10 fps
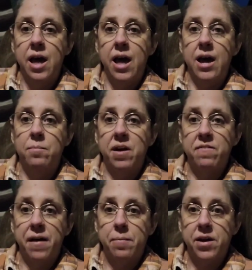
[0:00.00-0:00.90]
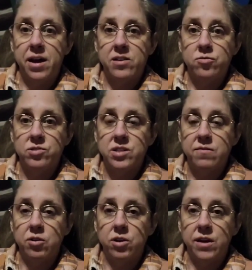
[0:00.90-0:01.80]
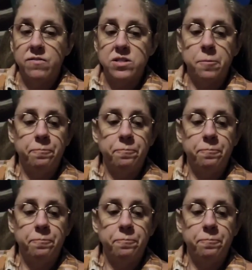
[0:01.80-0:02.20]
and my family has received their gifts.